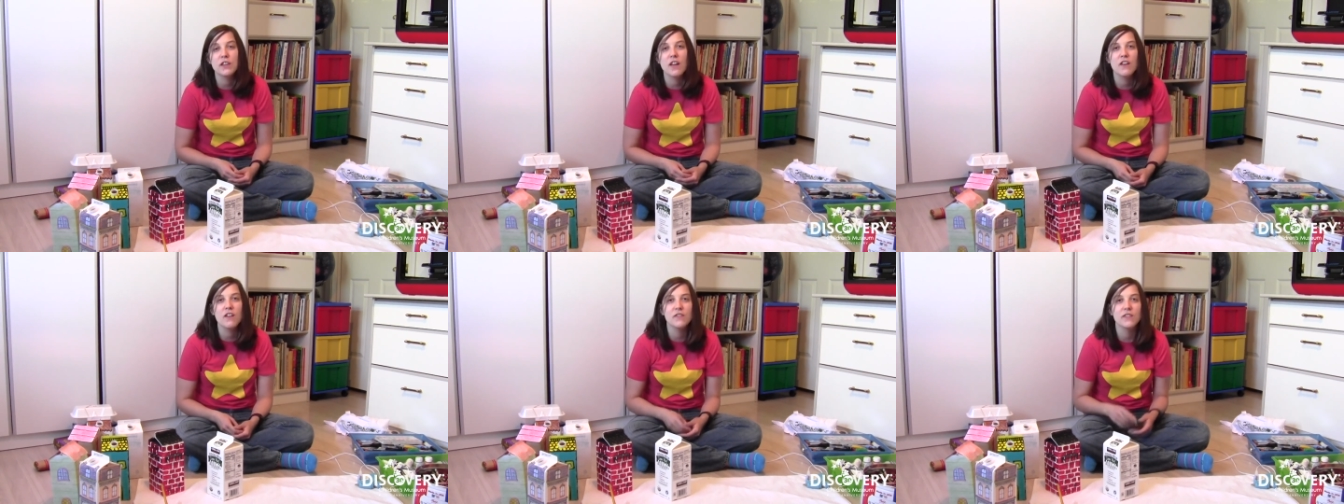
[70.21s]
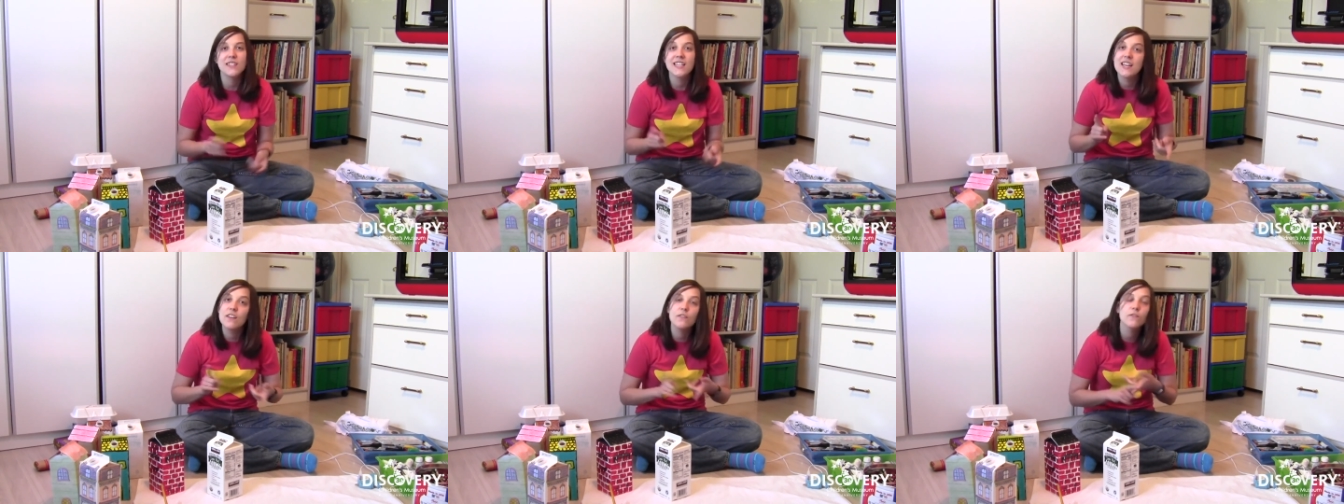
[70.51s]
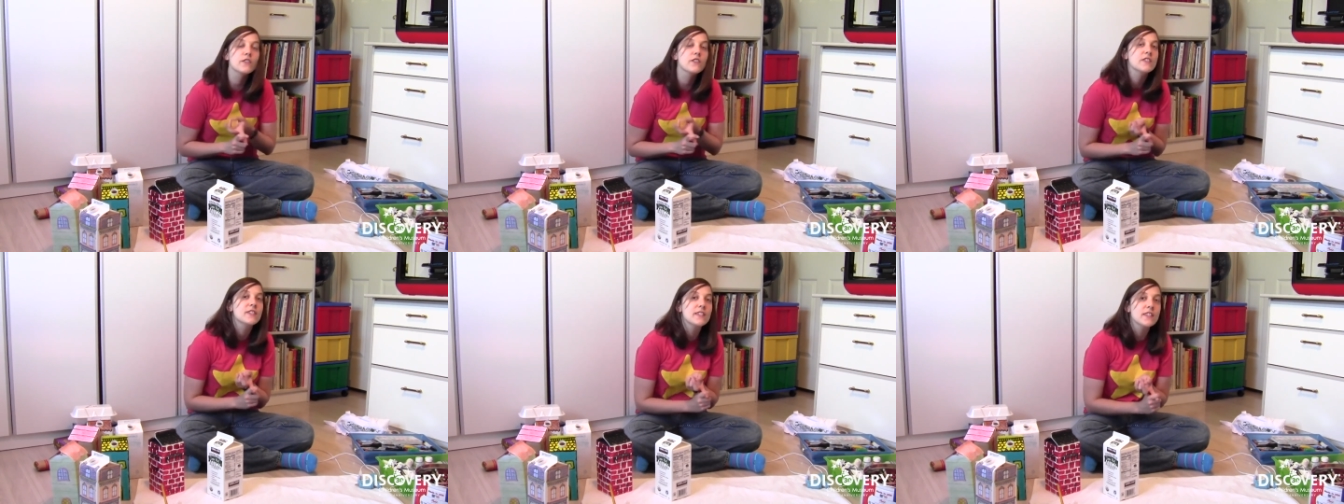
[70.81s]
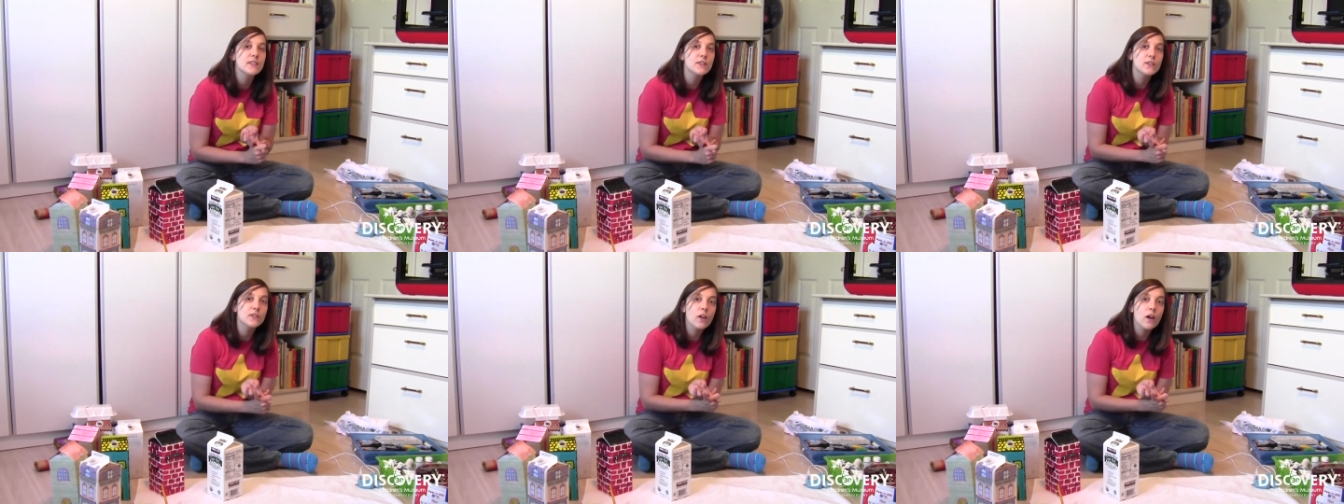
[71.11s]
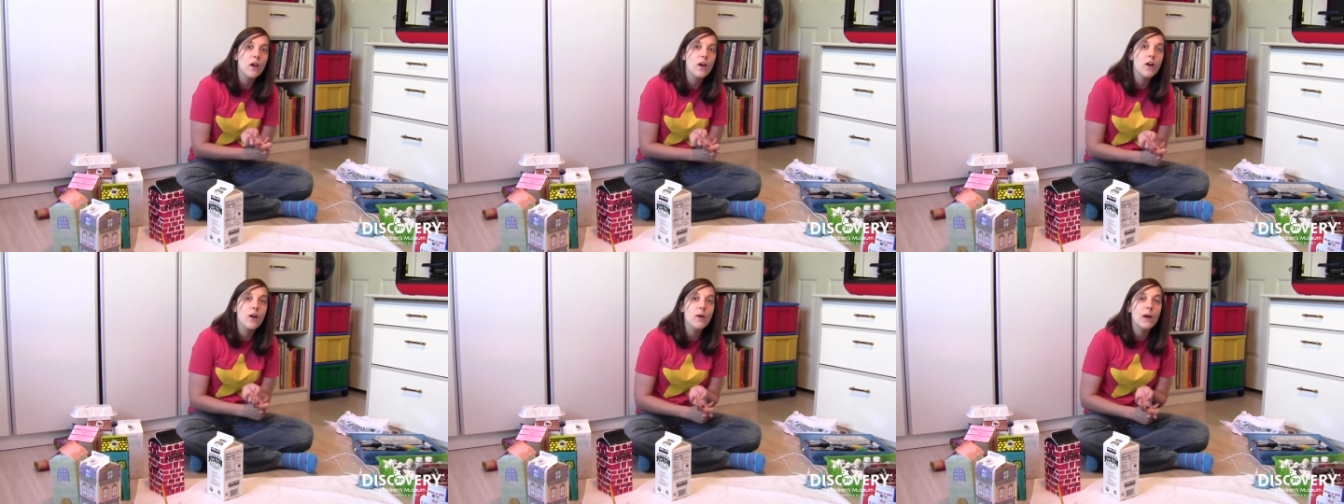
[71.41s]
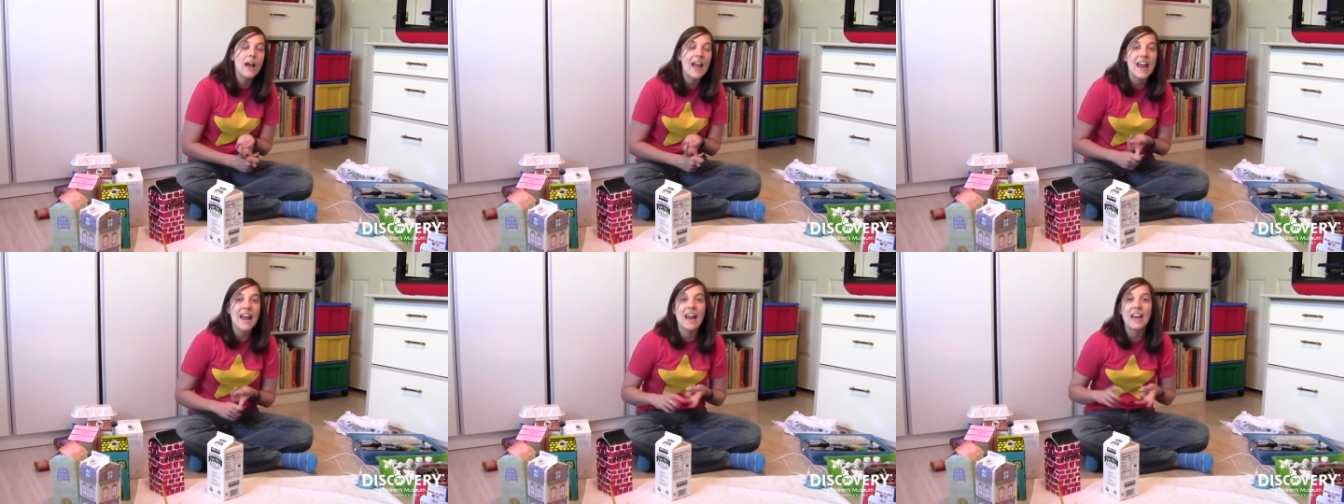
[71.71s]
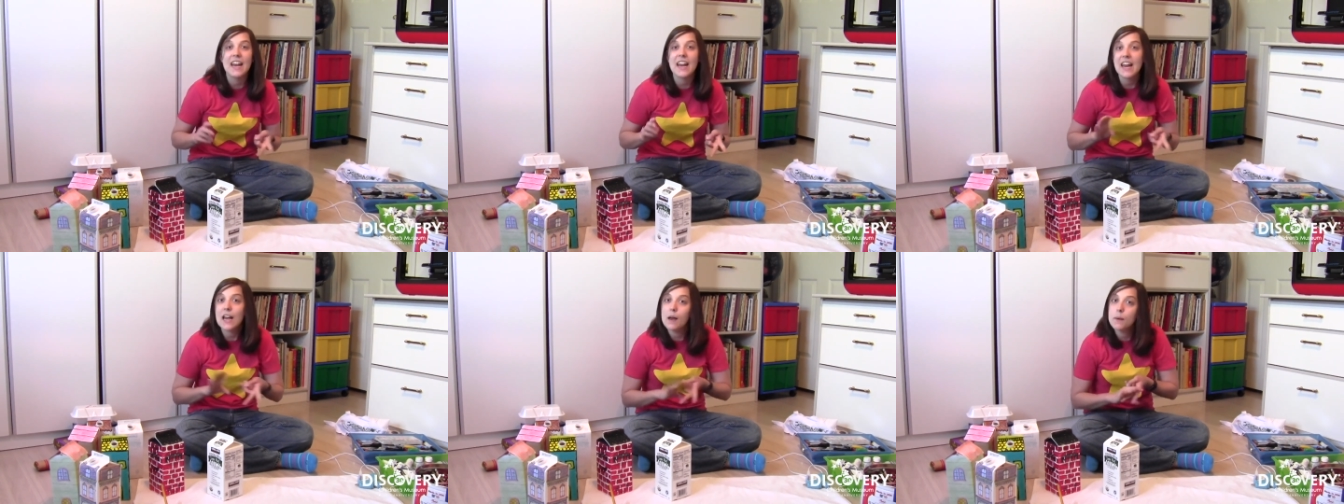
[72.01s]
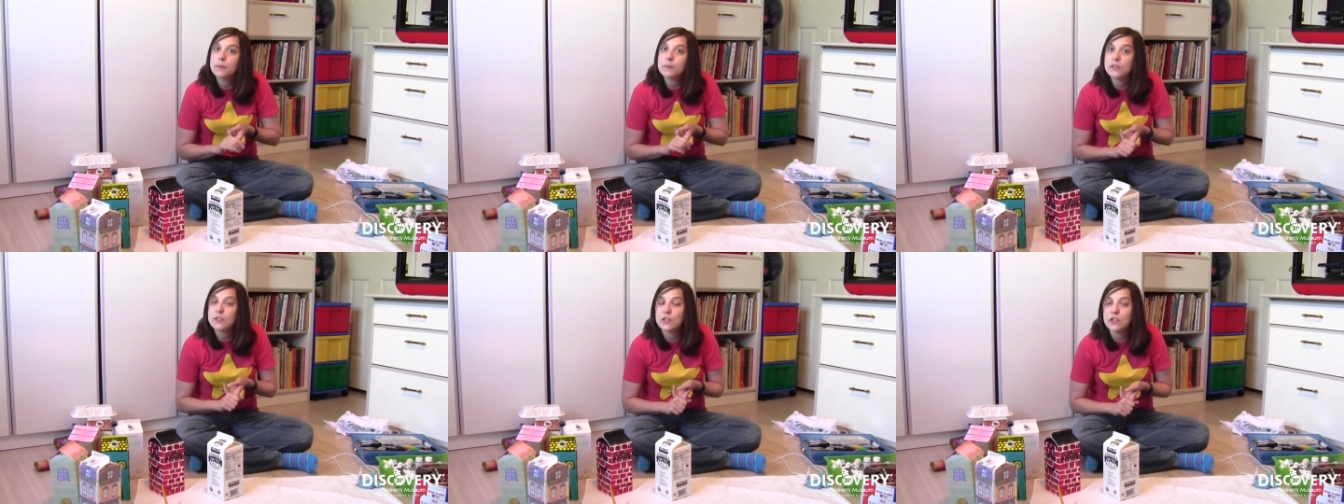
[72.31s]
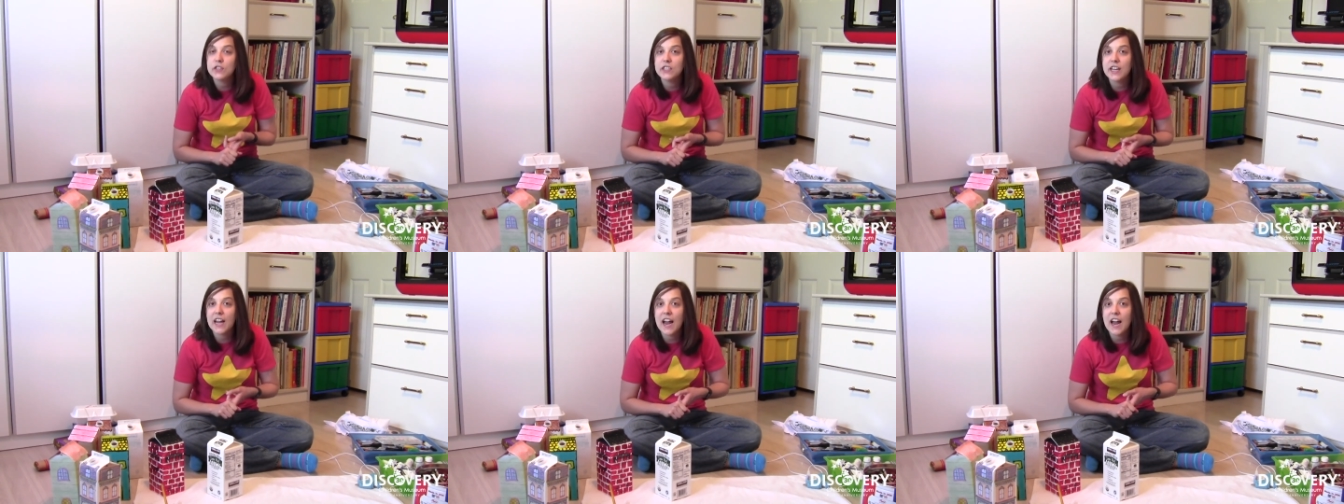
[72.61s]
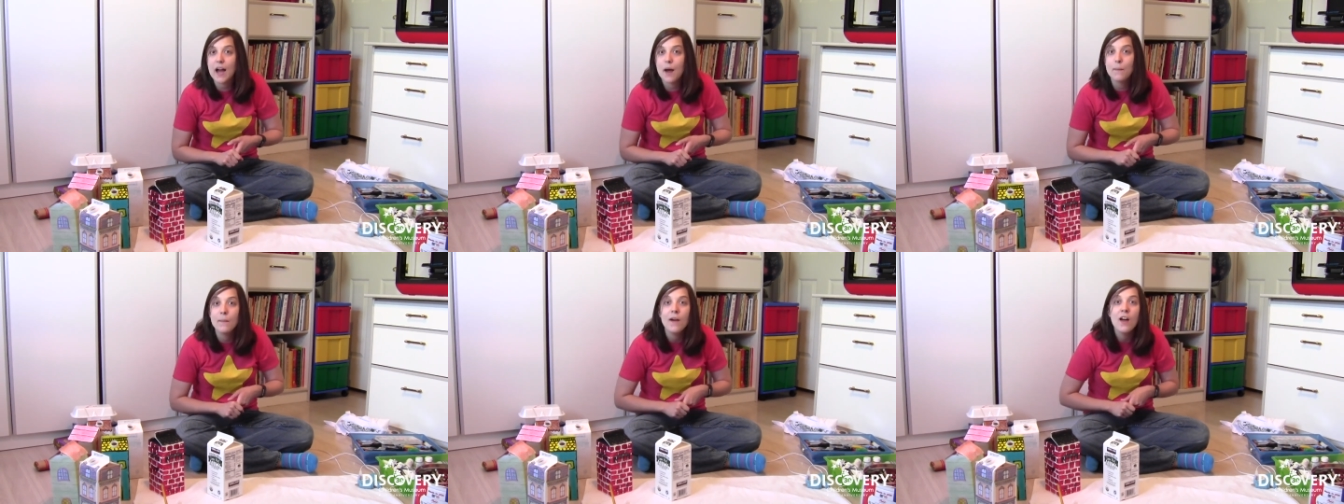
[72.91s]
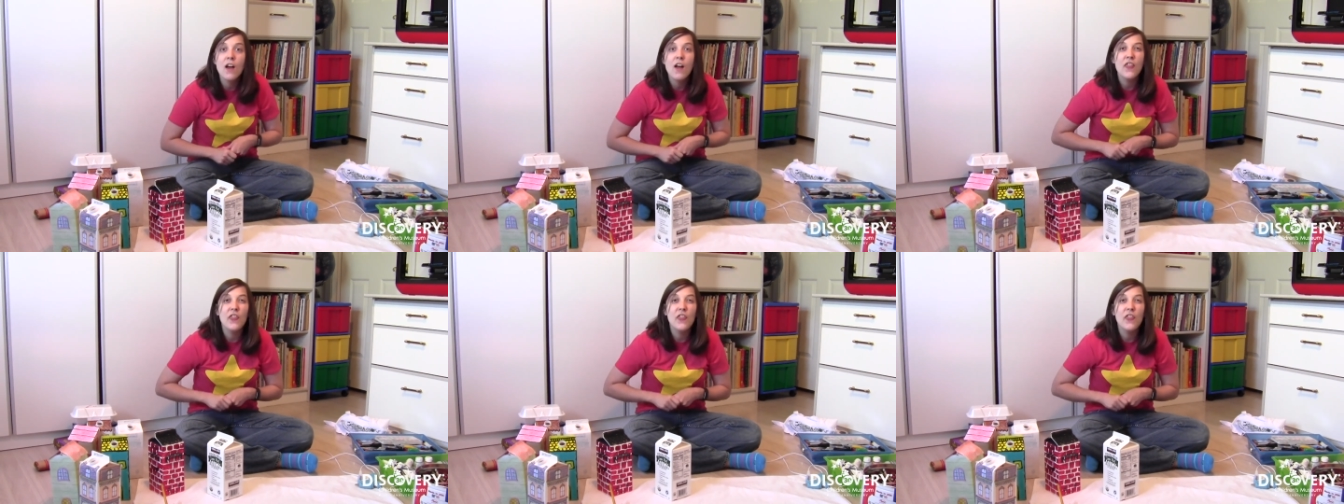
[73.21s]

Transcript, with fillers: of San Francisco and Amsterdam.